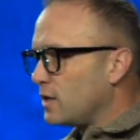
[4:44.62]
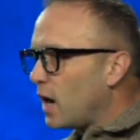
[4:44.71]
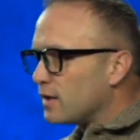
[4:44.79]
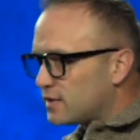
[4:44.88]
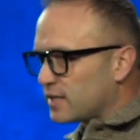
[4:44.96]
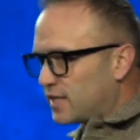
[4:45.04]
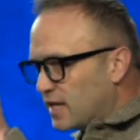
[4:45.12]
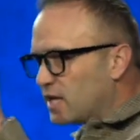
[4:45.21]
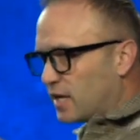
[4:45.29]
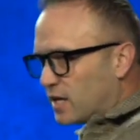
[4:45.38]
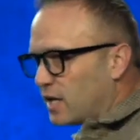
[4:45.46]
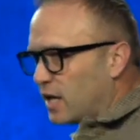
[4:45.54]
God says he
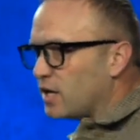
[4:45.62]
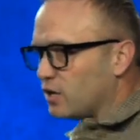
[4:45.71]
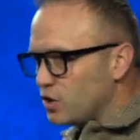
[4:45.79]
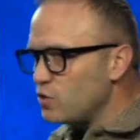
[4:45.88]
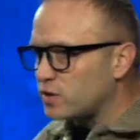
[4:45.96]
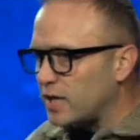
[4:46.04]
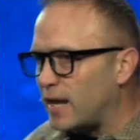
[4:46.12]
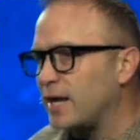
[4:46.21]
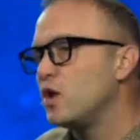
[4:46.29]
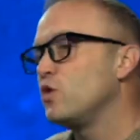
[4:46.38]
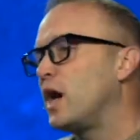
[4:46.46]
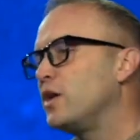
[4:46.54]
can use that.
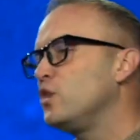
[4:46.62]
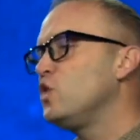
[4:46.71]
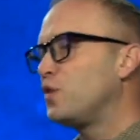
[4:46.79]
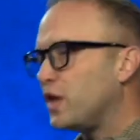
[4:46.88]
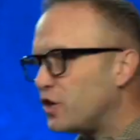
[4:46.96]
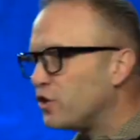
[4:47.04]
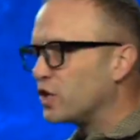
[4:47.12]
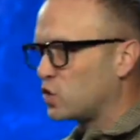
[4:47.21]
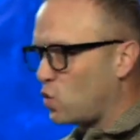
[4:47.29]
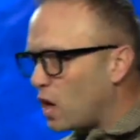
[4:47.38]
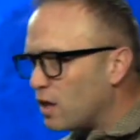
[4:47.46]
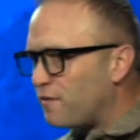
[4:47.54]
I know you think you're
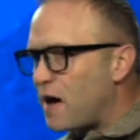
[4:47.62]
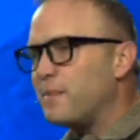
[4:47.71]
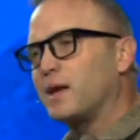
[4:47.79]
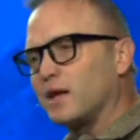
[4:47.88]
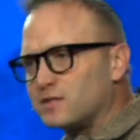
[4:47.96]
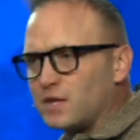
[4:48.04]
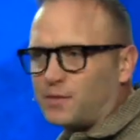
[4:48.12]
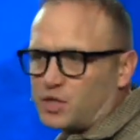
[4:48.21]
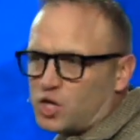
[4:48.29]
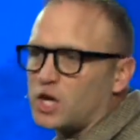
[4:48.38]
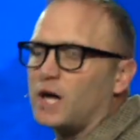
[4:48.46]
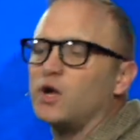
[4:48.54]
disqualified because
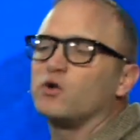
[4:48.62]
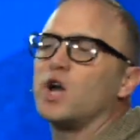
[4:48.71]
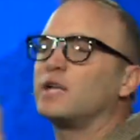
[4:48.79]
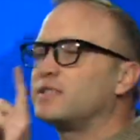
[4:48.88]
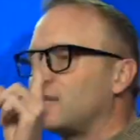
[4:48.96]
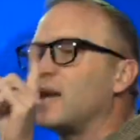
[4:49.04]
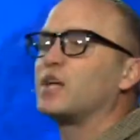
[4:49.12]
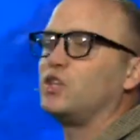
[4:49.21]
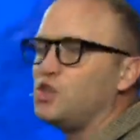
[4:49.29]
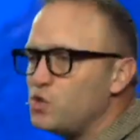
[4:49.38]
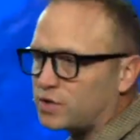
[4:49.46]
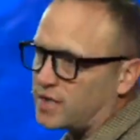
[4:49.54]
something you got. No, God says I
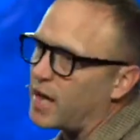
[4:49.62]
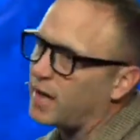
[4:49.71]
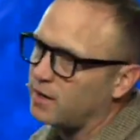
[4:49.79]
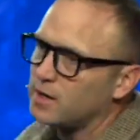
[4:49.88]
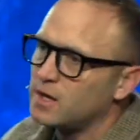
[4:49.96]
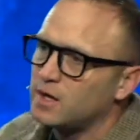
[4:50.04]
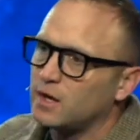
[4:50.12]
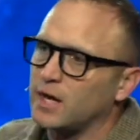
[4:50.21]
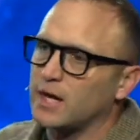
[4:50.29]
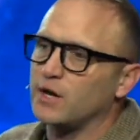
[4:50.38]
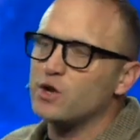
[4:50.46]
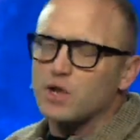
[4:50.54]
can use that.
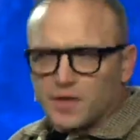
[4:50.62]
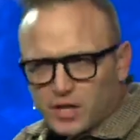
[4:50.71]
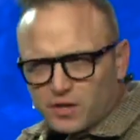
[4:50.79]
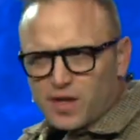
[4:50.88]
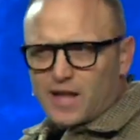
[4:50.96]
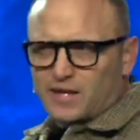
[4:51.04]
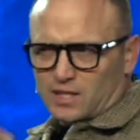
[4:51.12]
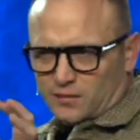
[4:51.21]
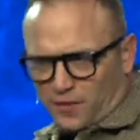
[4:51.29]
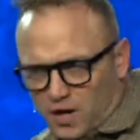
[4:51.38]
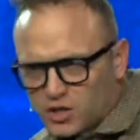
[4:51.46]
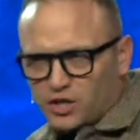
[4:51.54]
Like, I know you think that
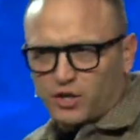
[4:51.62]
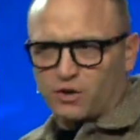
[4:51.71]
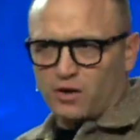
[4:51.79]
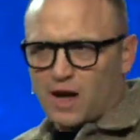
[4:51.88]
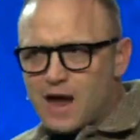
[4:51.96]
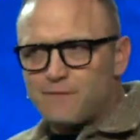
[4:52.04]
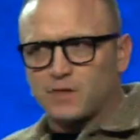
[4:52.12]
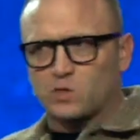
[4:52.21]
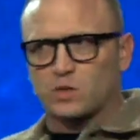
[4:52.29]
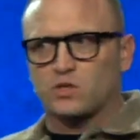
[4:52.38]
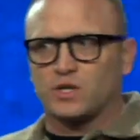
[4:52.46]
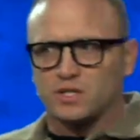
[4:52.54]
dysfunction in your life
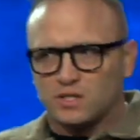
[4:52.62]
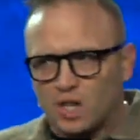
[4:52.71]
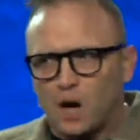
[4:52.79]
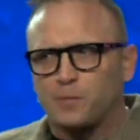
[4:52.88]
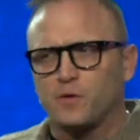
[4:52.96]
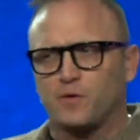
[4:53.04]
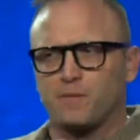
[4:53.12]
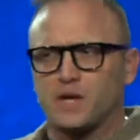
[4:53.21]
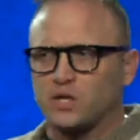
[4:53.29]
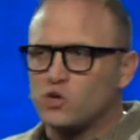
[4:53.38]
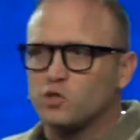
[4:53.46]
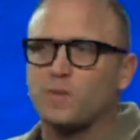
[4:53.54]
is what's going to stop you from
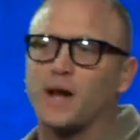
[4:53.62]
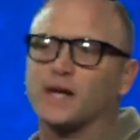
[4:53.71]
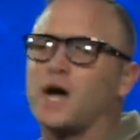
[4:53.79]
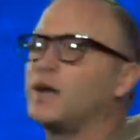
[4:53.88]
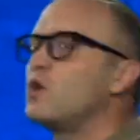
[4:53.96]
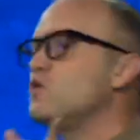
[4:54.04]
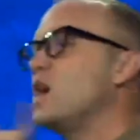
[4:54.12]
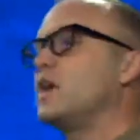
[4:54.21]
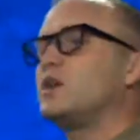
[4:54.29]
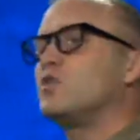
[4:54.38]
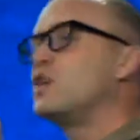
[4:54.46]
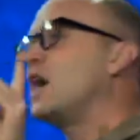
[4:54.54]
being used by God. No,
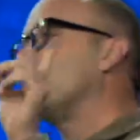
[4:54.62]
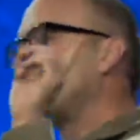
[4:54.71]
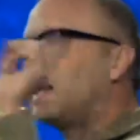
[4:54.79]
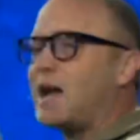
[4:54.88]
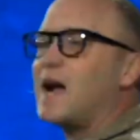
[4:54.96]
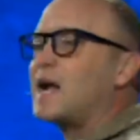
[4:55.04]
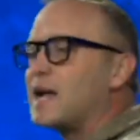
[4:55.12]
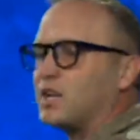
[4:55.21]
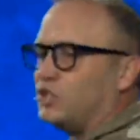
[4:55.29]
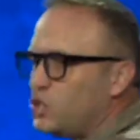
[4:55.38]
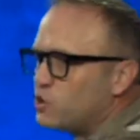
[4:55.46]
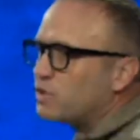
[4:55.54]
God, no, God is saying, I
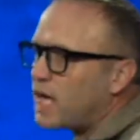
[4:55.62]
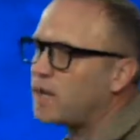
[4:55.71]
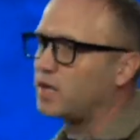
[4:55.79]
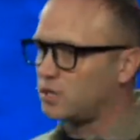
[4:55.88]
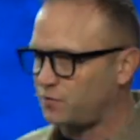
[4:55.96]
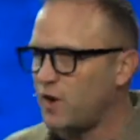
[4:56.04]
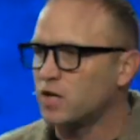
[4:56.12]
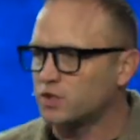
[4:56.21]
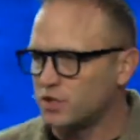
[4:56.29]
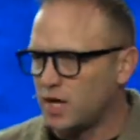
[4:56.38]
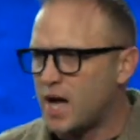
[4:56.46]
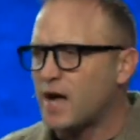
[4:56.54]
can use that dysfunction.